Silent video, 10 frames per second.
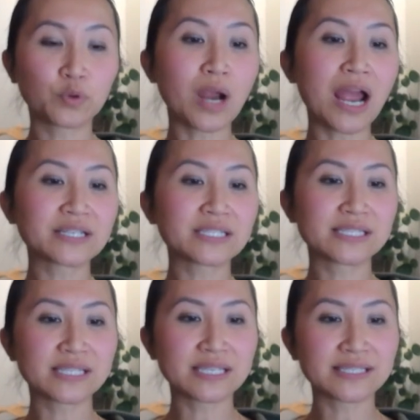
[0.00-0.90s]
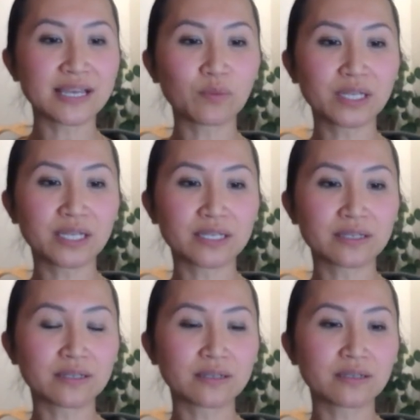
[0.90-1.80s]
practices that we
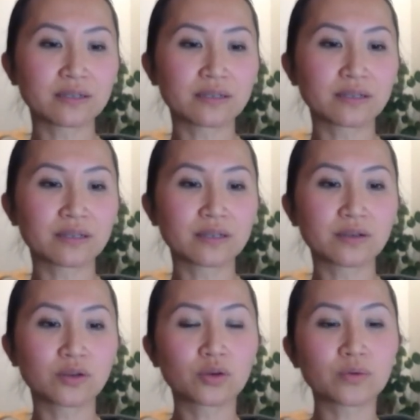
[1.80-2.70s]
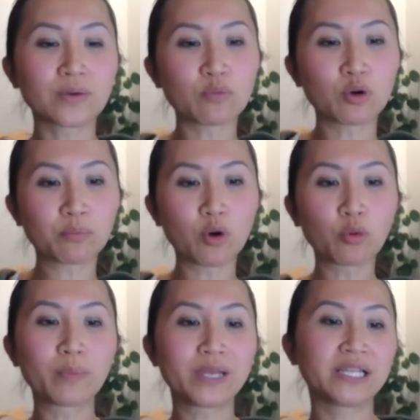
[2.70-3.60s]
can create more
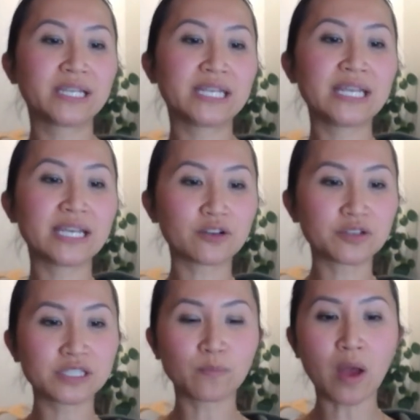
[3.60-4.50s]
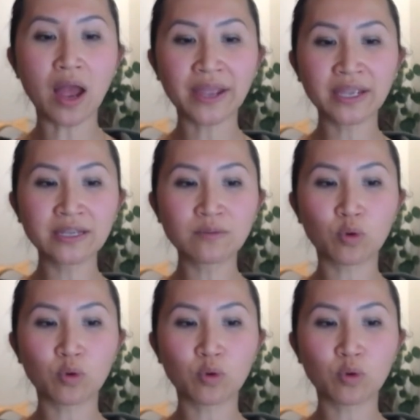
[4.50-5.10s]
mobility in our spine,